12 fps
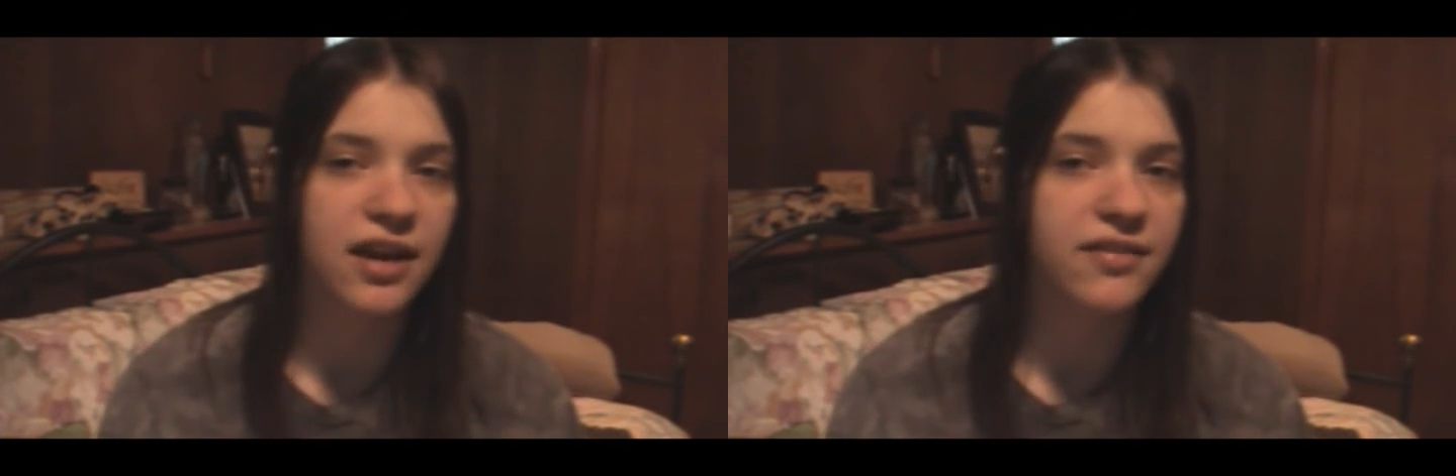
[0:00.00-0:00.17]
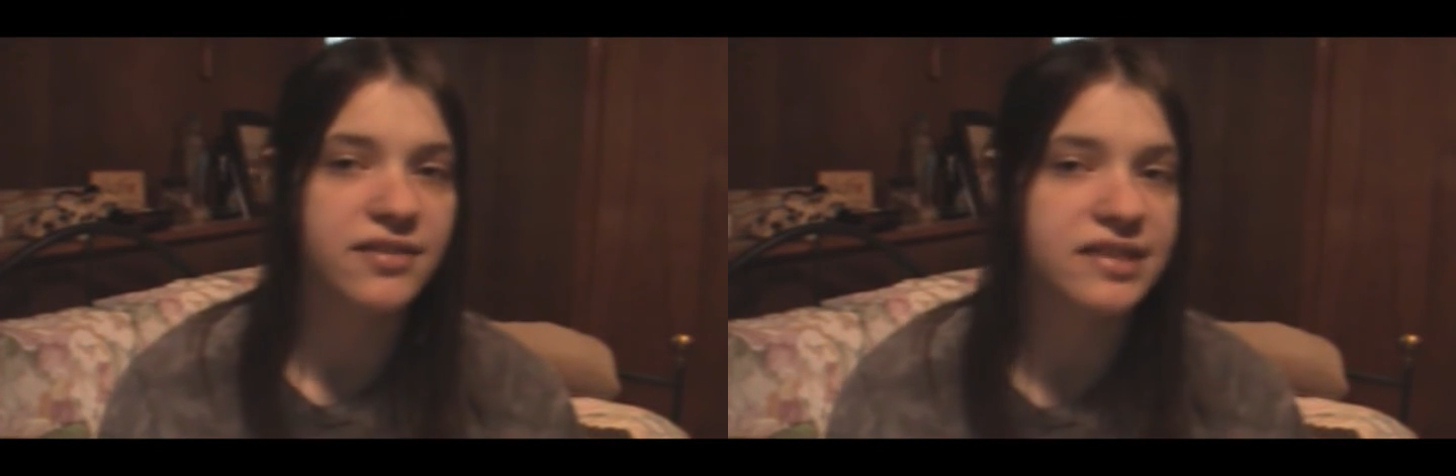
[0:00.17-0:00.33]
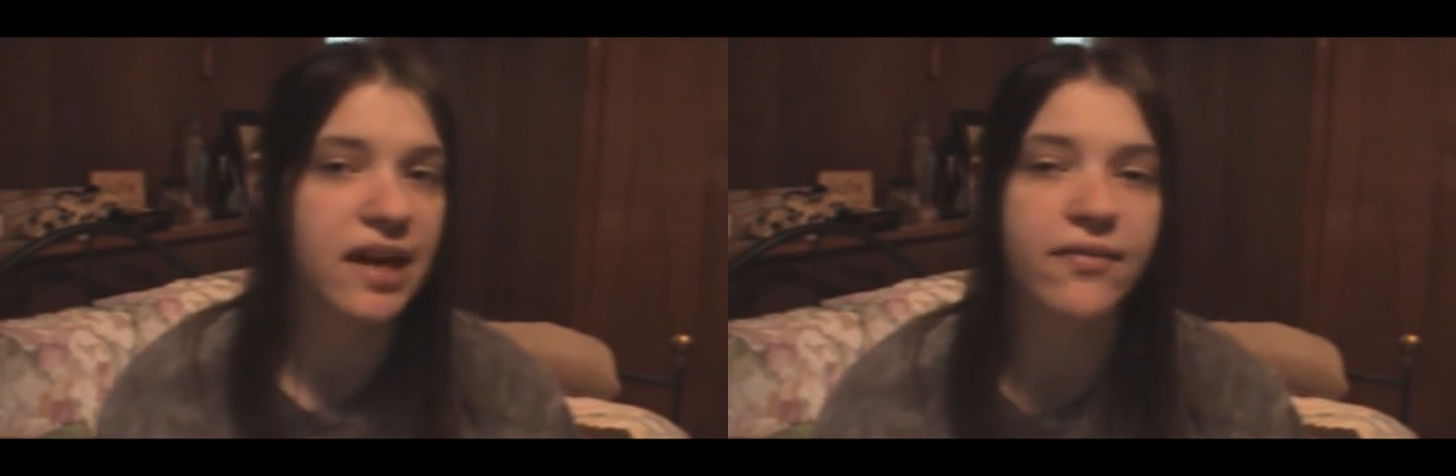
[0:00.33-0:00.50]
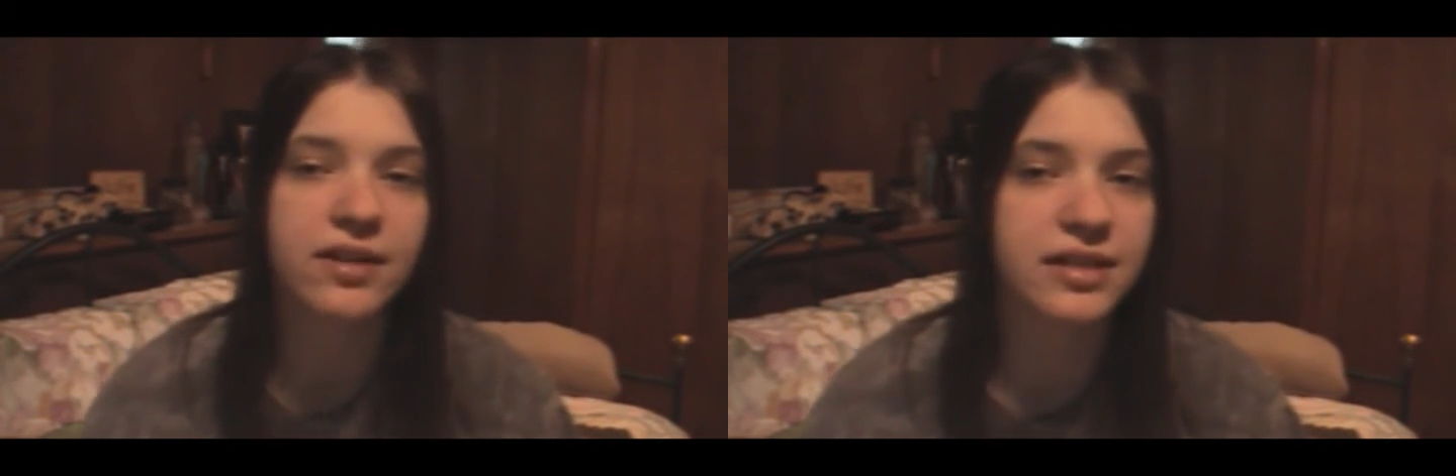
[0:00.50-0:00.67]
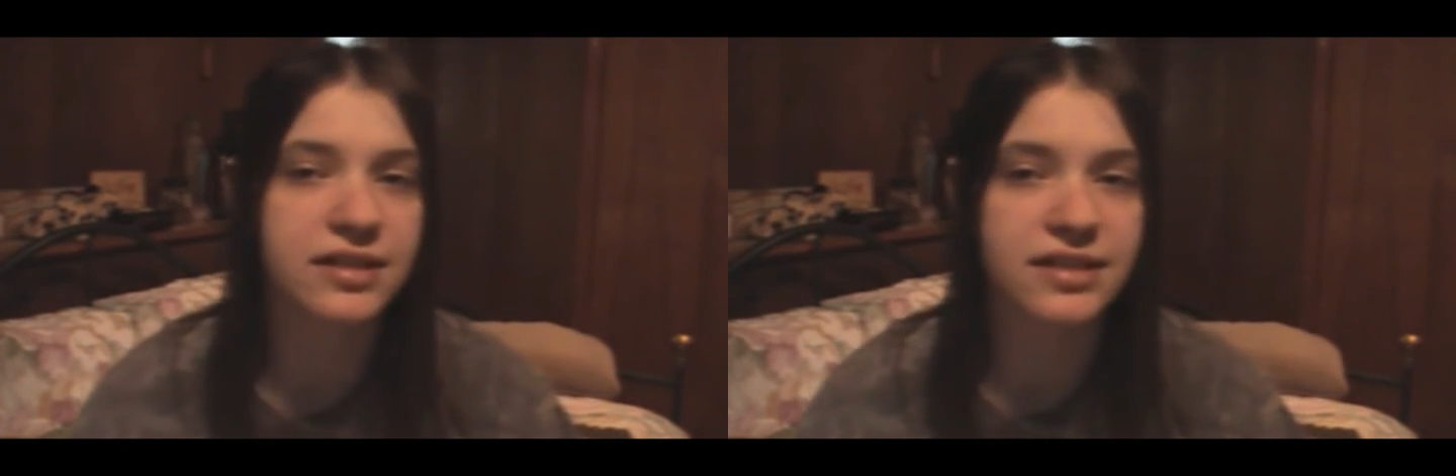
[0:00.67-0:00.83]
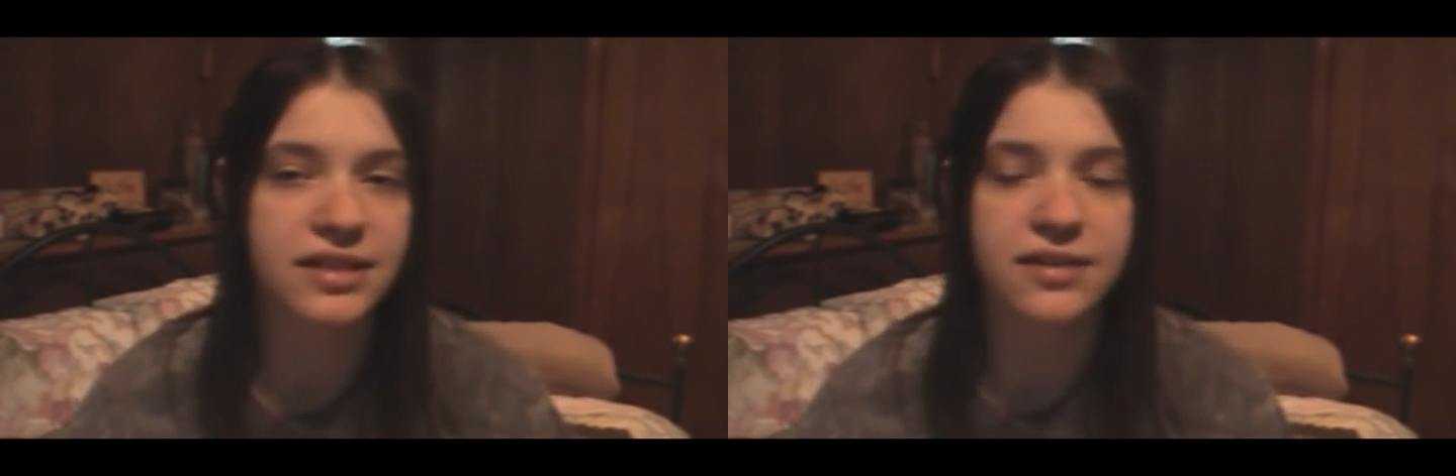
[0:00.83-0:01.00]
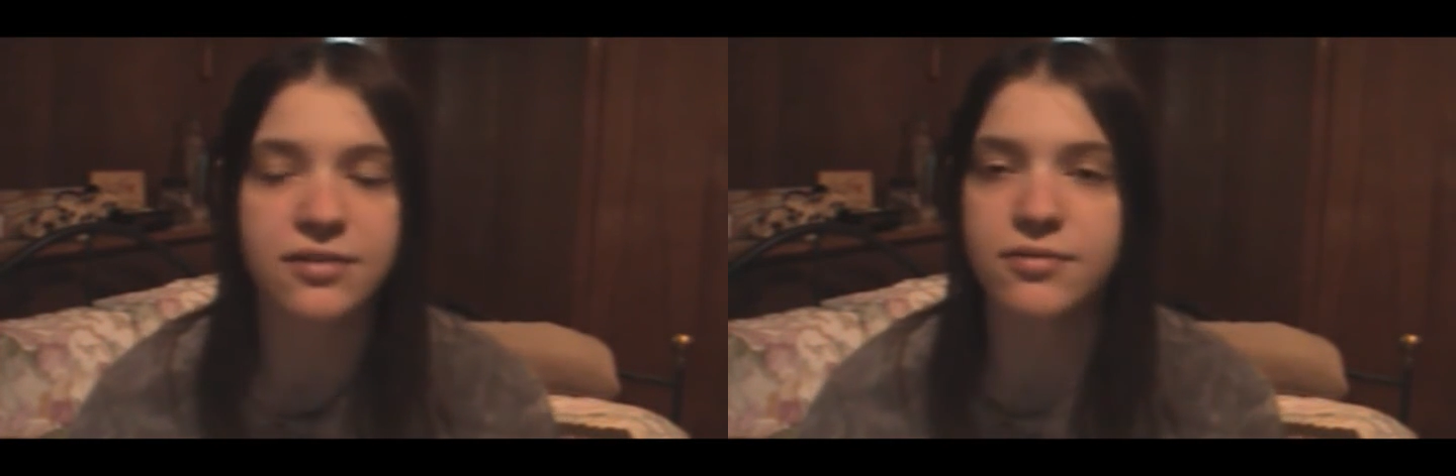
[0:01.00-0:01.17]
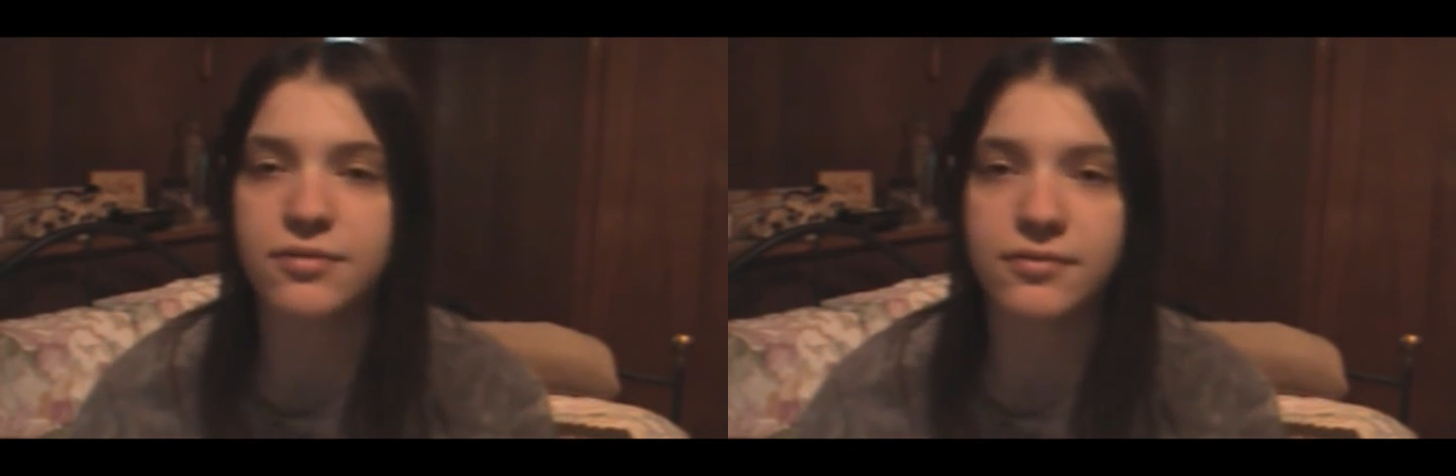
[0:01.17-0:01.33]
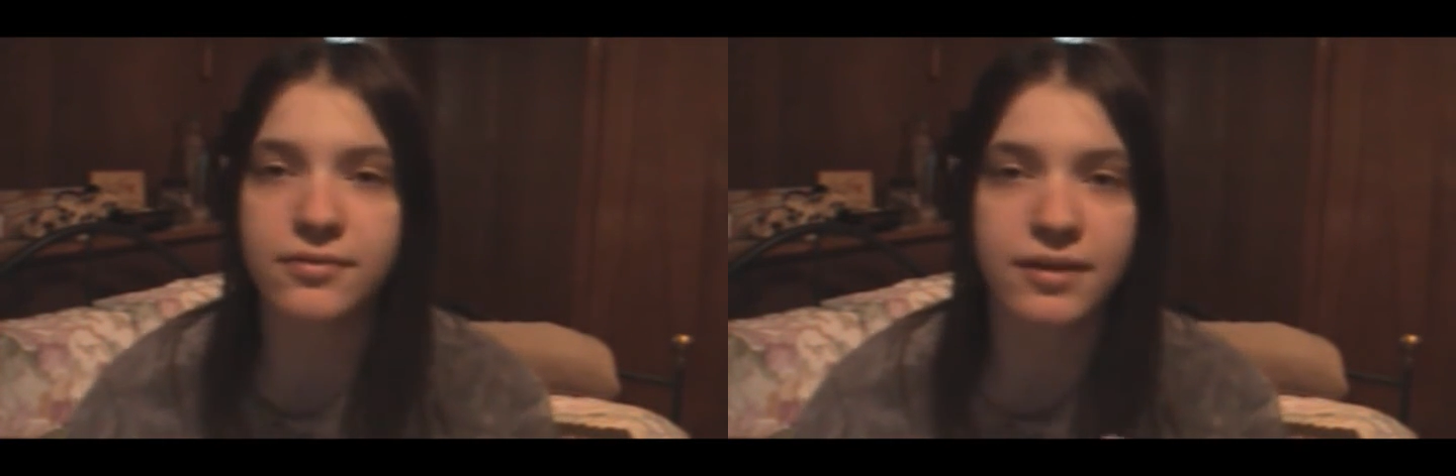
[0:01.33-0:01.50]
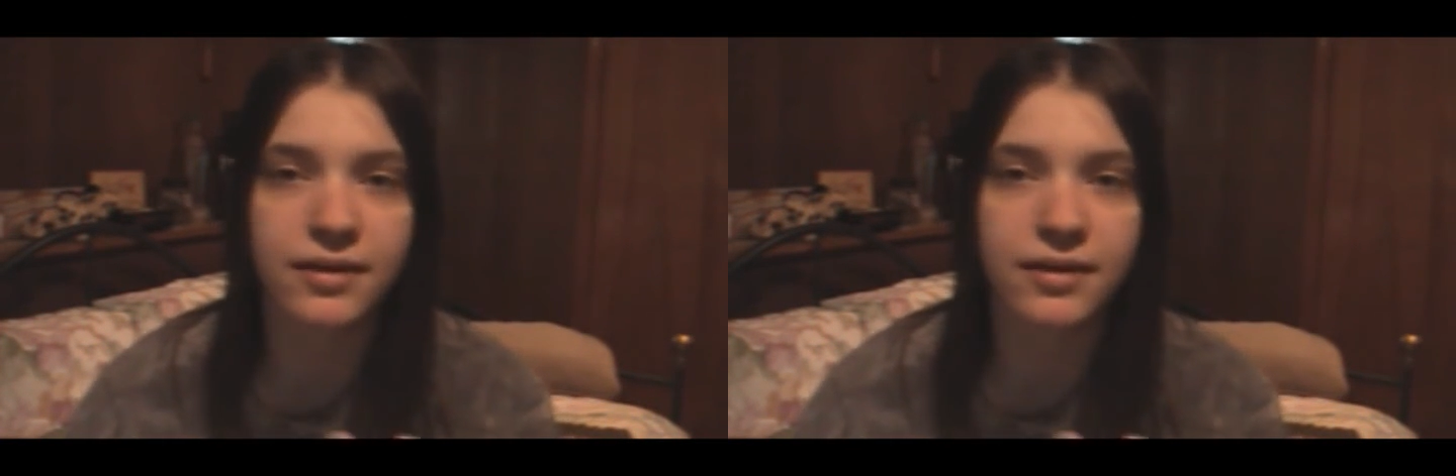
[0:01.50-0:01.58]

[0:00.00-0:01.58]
of 7 to